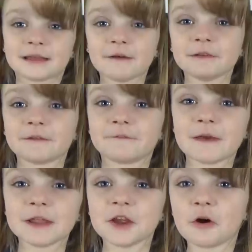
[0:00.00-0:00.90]
Give this
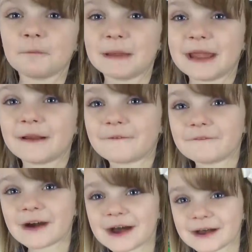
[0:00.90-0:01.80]
video a big
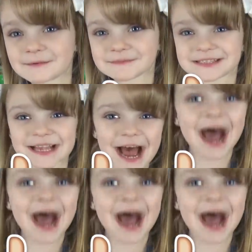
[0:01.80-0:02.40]
thumbs